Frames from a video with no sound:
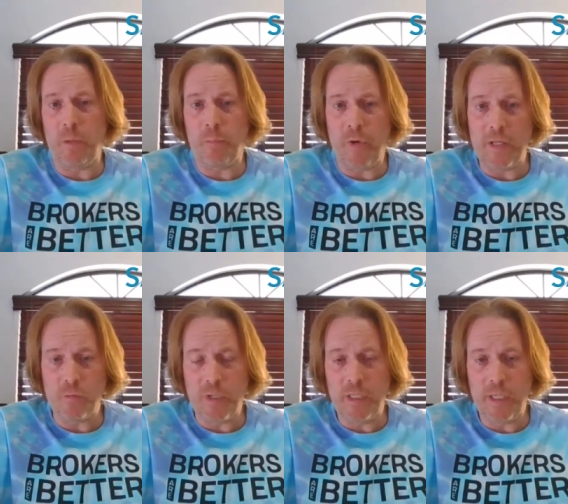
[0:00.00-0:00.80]

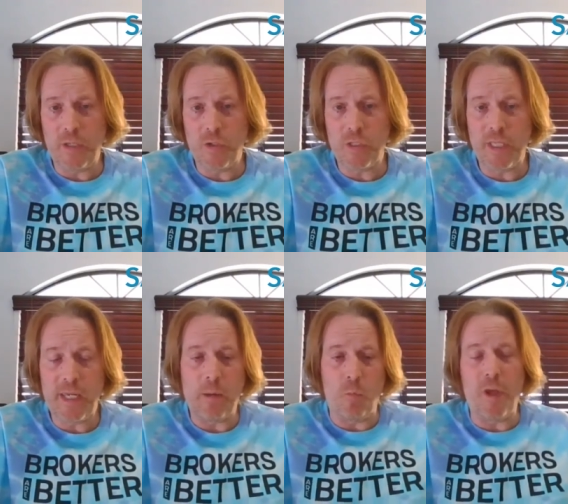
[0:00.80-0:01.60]
appraisal
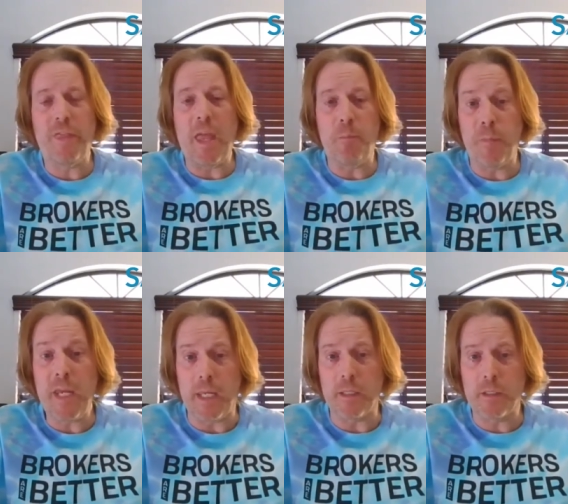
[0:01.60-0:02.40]
contingency and what that
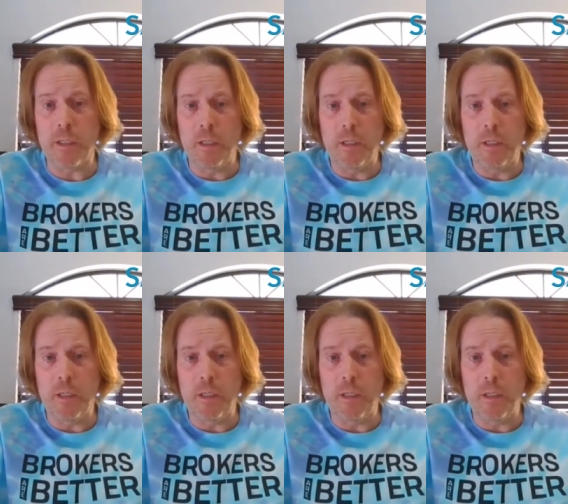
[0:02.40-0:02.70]
means.